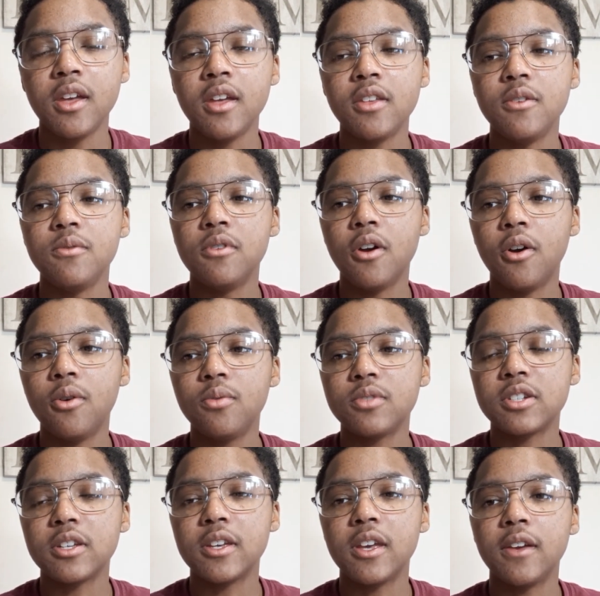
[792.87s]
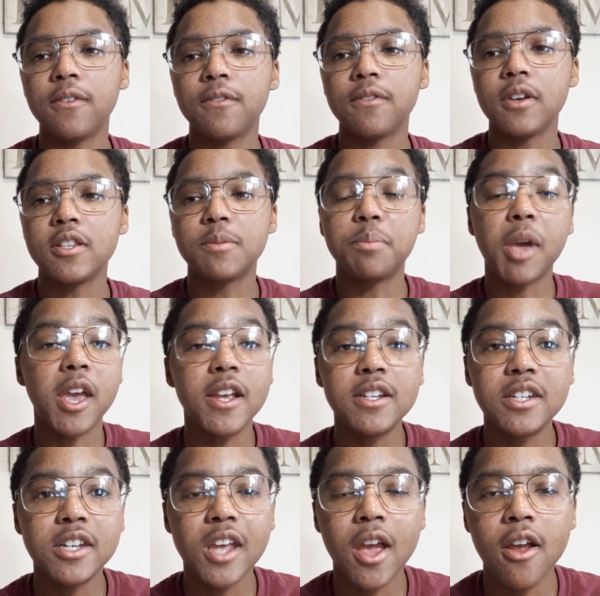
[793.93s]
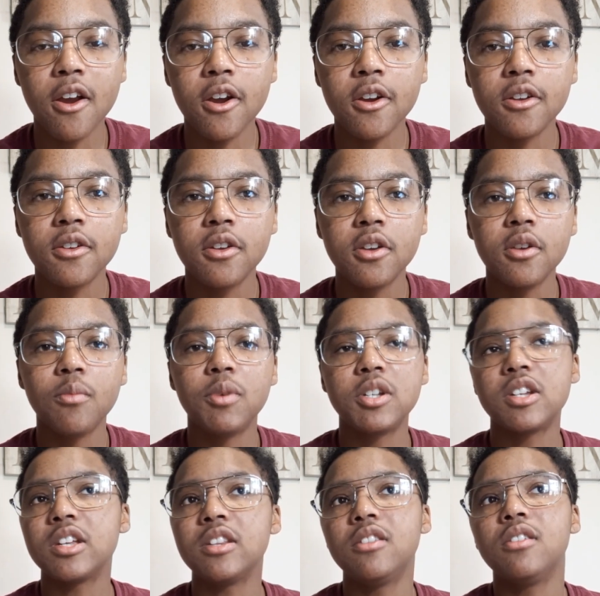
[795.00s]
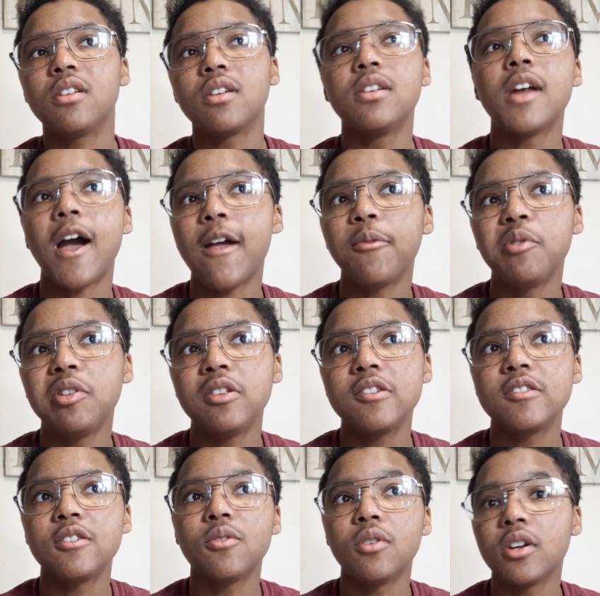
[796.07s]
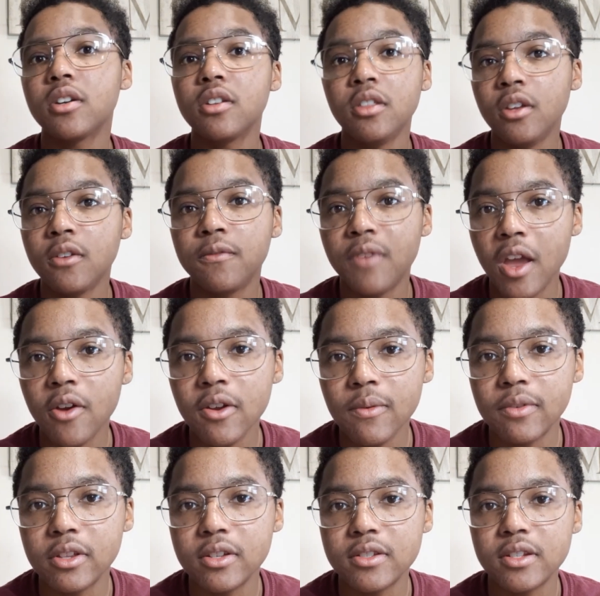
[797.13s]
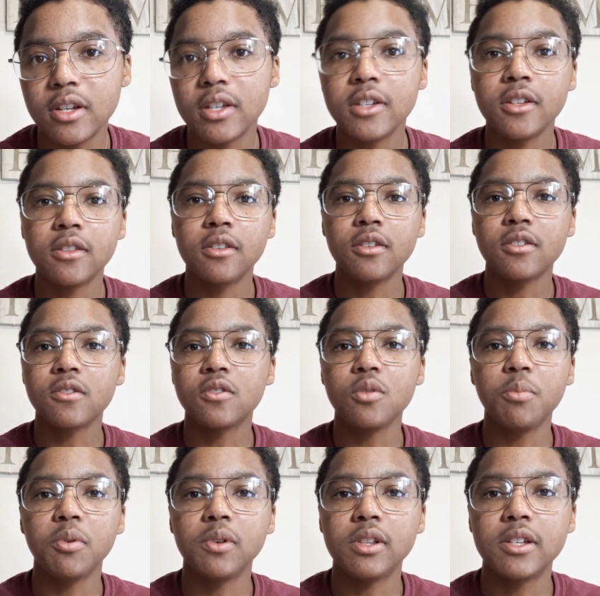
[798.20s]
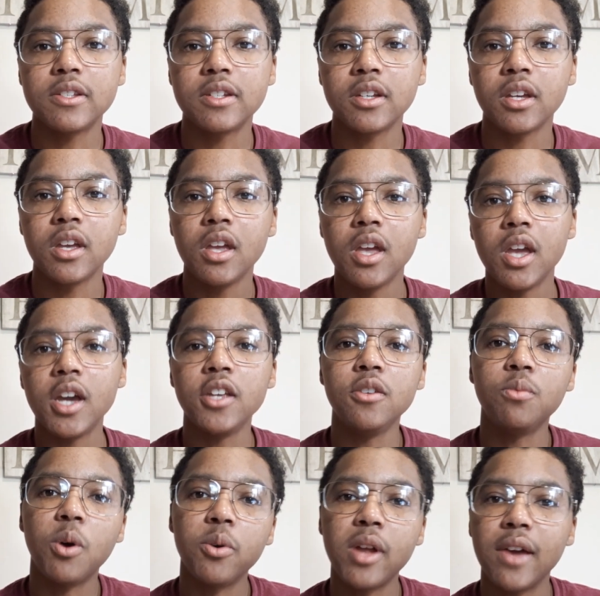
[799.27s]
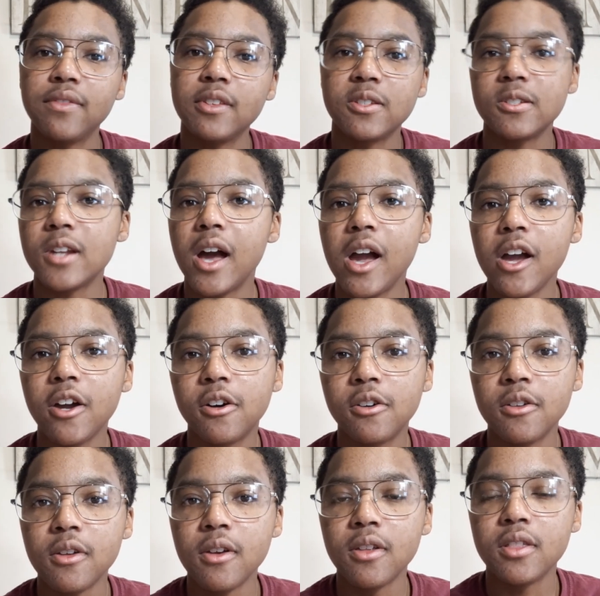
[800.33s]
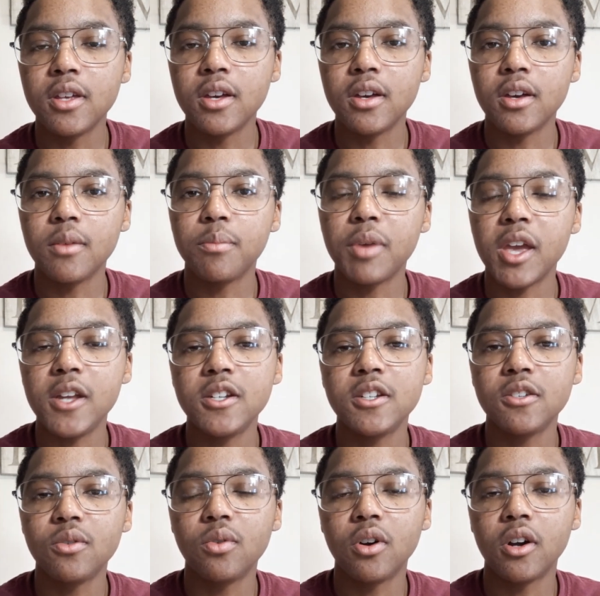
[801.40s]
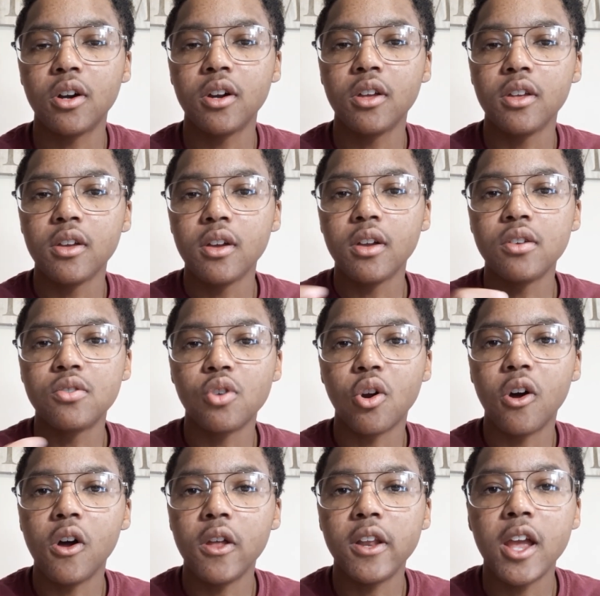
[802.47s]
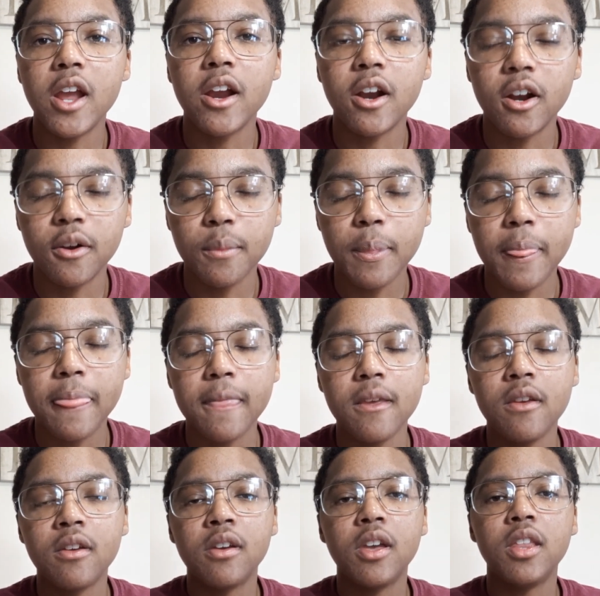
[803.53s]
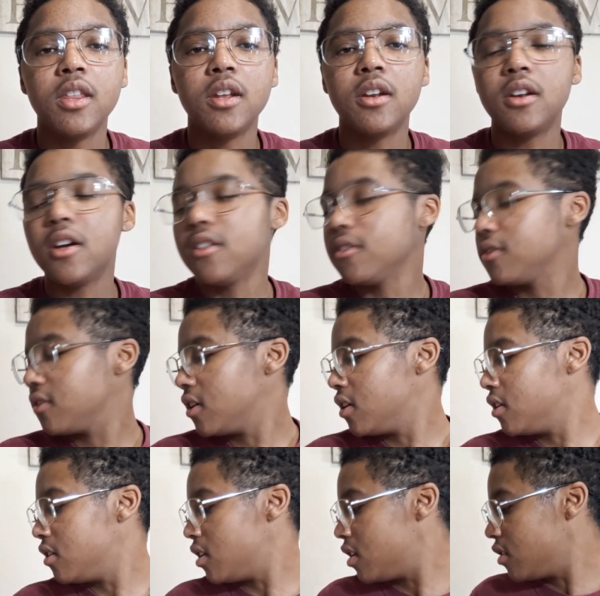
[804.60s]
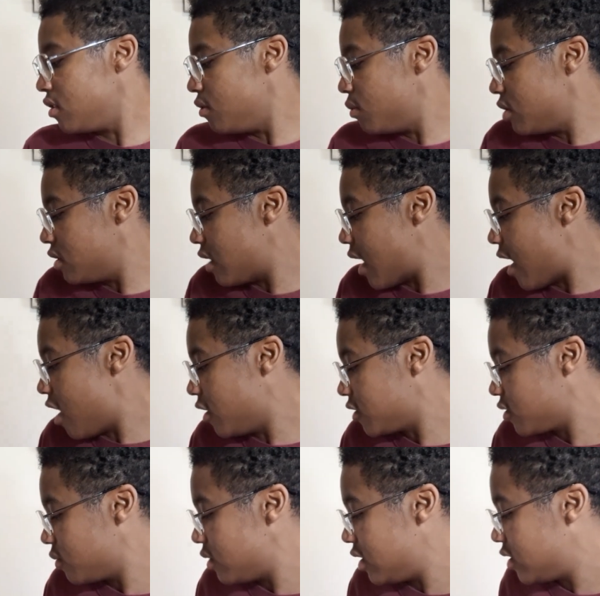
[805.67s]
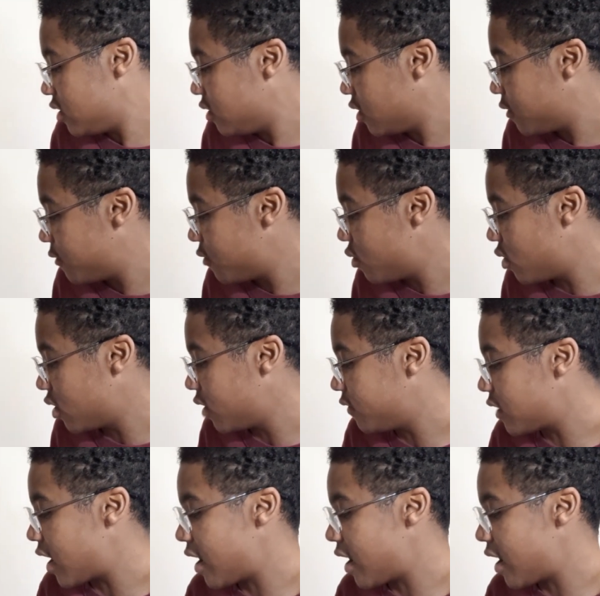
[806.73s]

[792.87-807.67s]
you note if it's painted hair, which can look not realistic, or it can look very realistic, and can look super realistic, and you won't have to style the painted or drawn hair. And then you would also need to look for if they